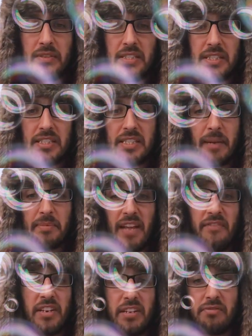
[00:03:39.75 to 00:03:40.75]
and slept
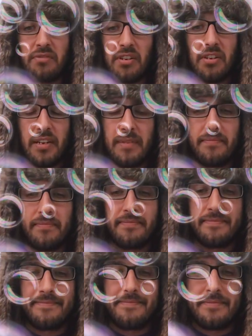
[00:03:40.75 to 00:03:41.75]
heavily through the night.
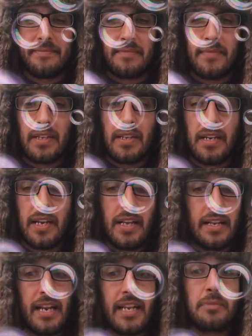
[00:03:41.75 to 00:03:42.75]

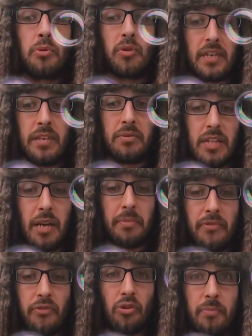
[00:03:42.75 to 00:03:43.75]
The next morning he was up
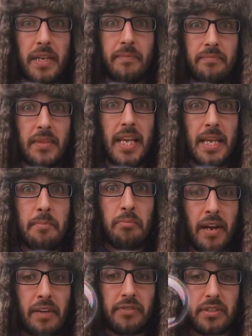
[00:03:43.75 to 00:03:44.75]
before me, eating
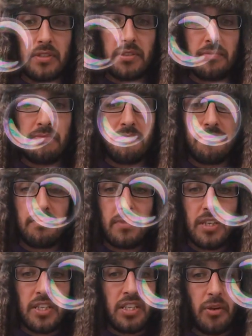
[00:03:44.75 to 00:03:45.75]
breakfast,
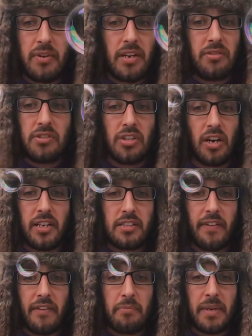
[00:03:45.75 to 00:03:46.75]
showing no signs
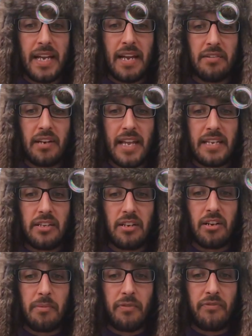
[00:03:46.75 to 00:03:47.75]
of having been out late the
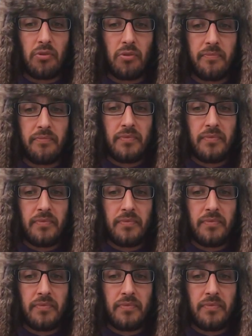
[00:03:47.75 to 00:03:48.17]
night before.